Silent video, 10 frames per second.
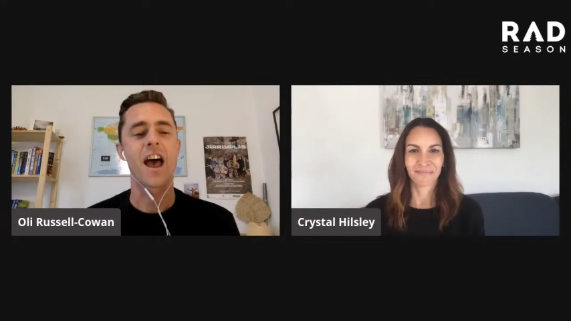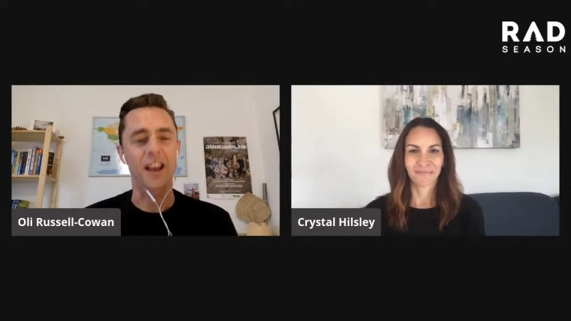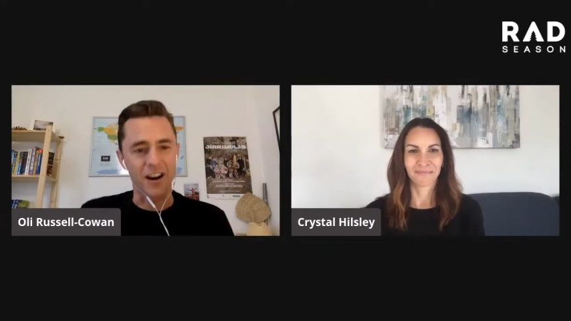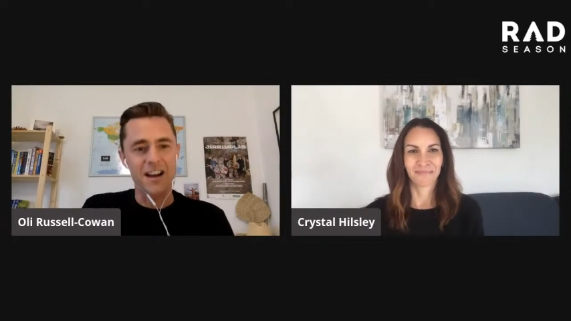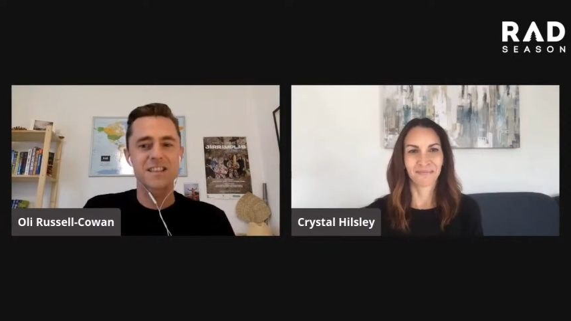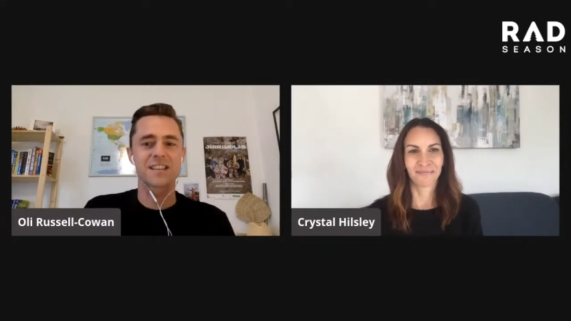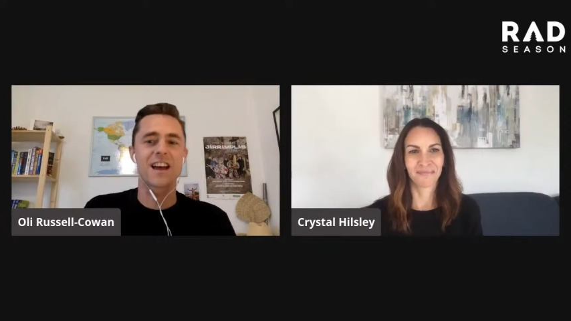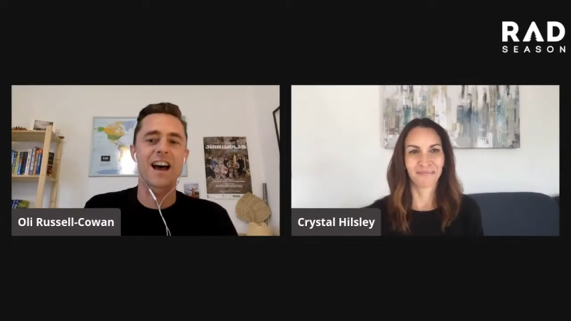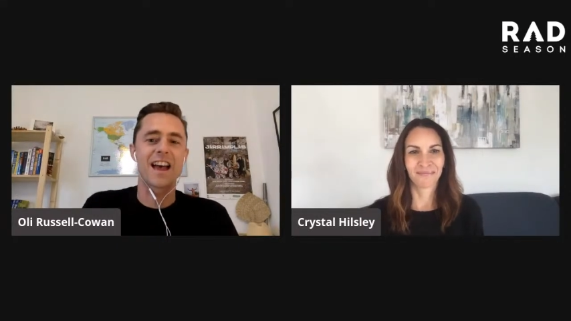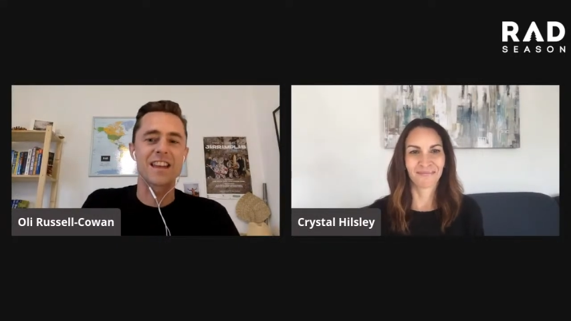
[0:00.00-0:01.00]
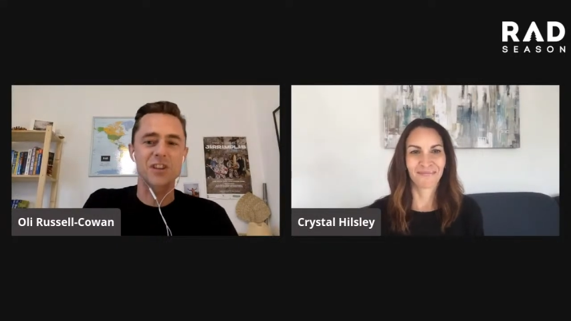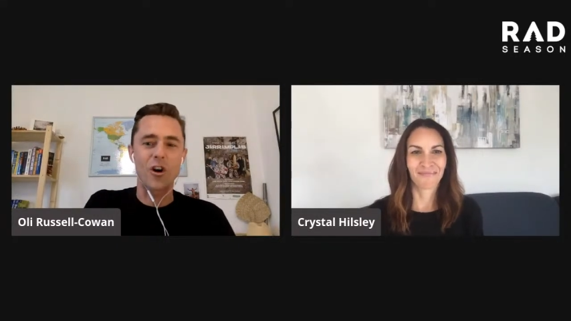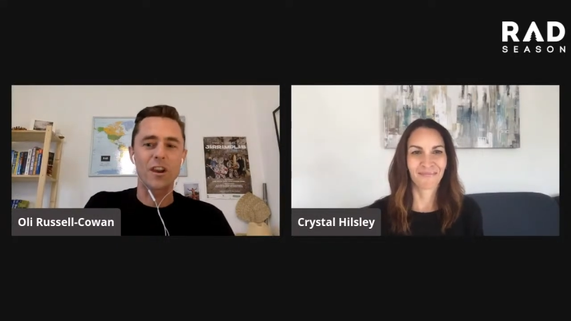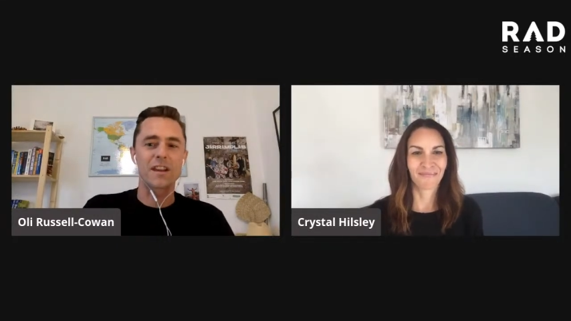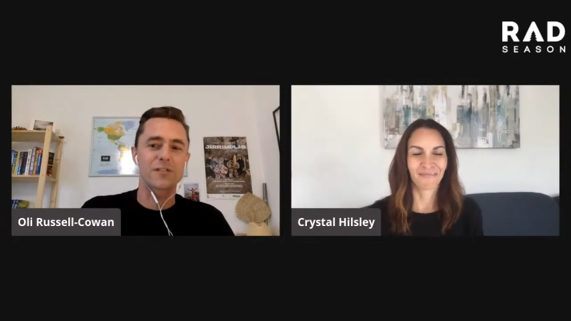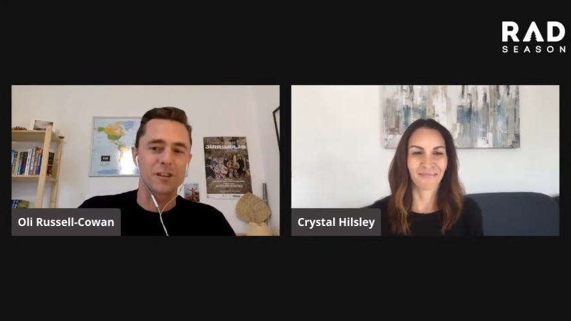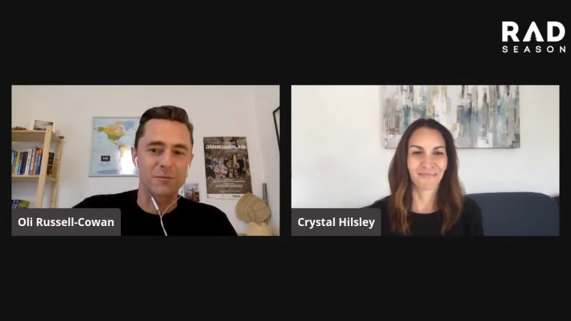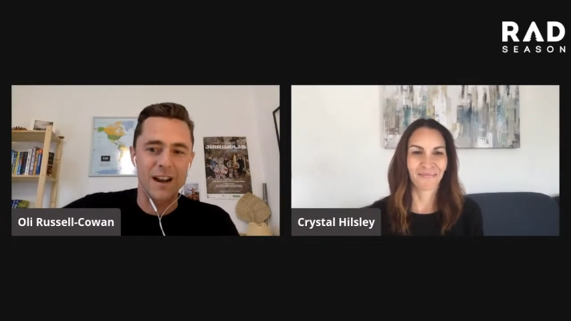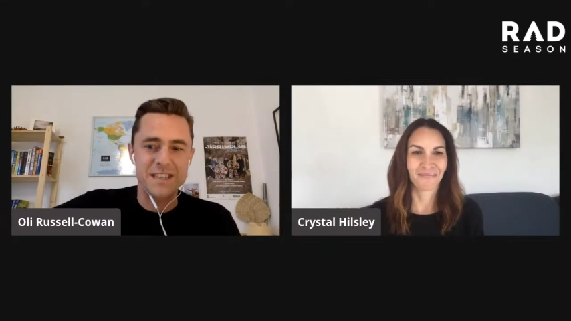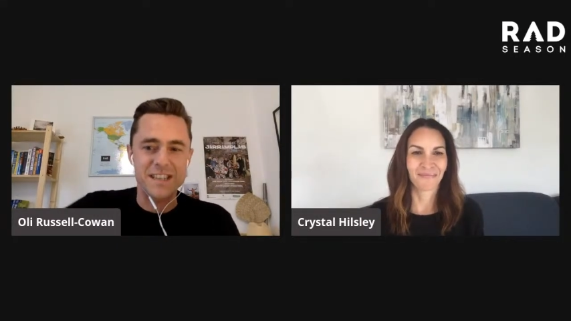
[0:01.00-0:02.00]
Speaker 1: Hey guys, uh, it's Ollie
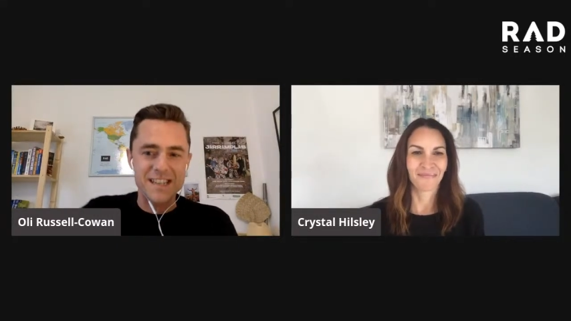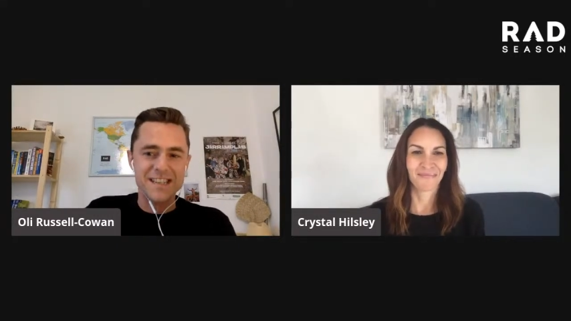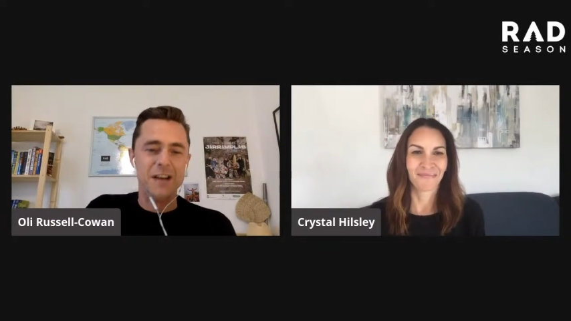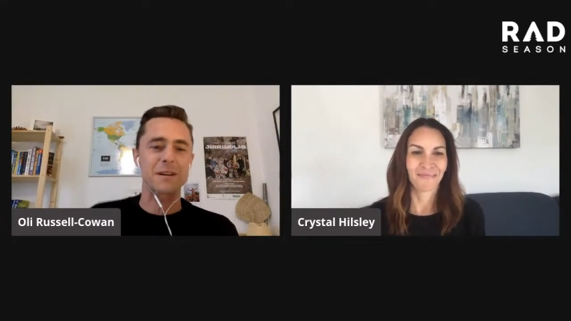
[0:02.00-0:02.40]
from Rad Season.